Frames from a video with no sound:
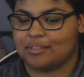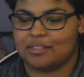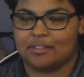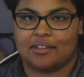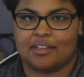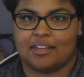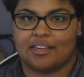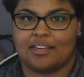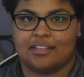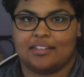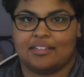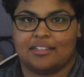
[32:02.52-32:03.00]
them,
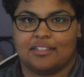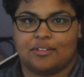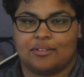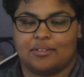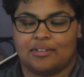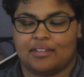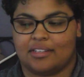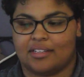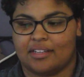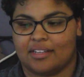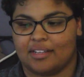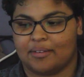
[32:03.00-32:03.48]
so they couldn't
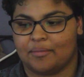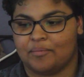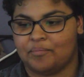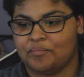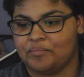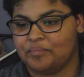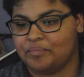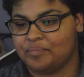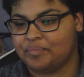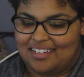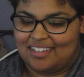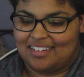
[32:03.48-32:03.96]
do anything.
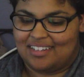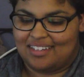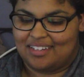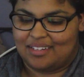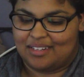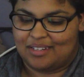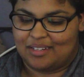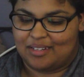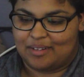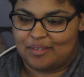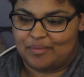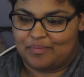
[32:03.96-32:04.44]

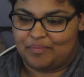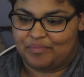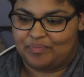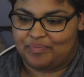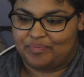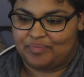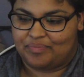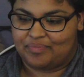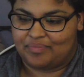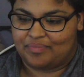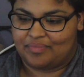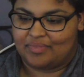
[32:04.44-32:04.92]

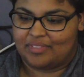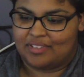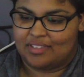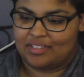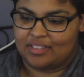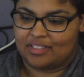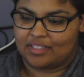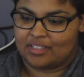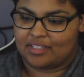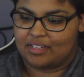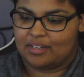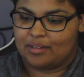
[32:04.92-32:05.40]

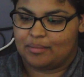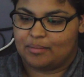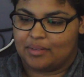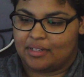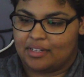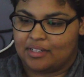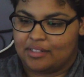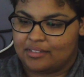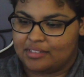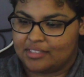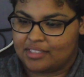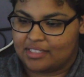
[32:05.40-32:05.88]
Looking on
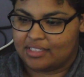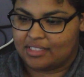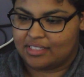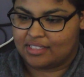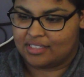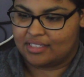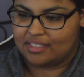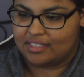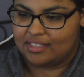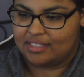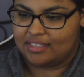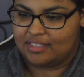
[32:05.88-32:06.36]
my notes
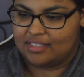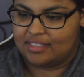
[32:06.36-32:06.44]
here,